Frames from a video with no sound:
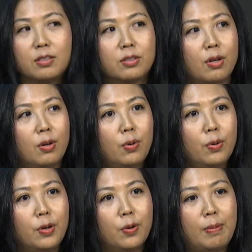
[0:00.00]

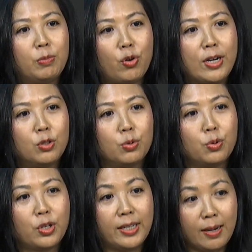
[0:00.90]
So, I'm trying
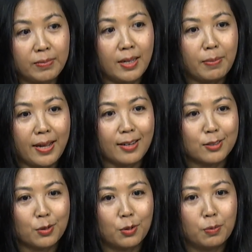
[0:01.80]
to claim that back.
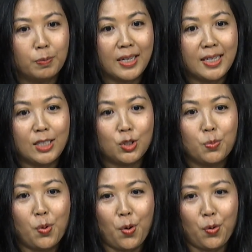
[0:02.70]
So beginning
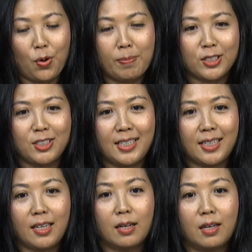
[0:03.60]
tomorrow, I'm actually
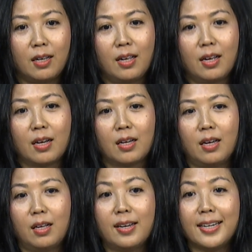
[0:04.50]
taking a
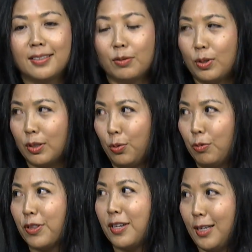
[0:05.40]
lighter
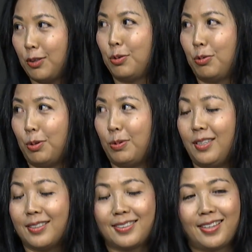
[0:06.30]
workload for the next 2-3
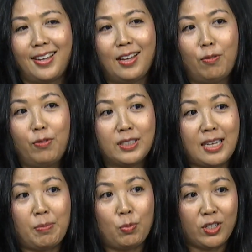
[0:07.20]
weeks. First
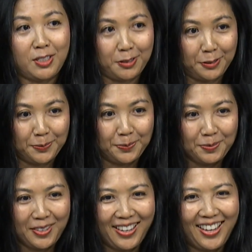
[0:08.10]
time in 1 year.
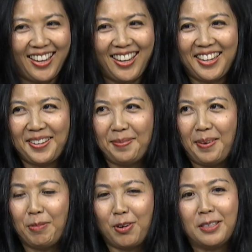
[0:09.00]

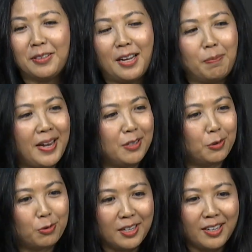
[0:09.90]
I'm trying to get back
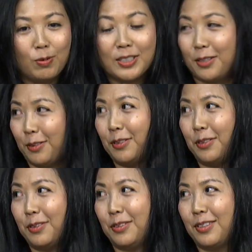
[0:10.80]
into running, which I used to
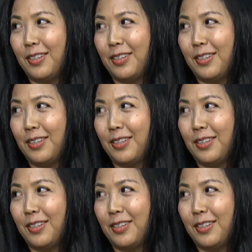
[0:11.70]
do.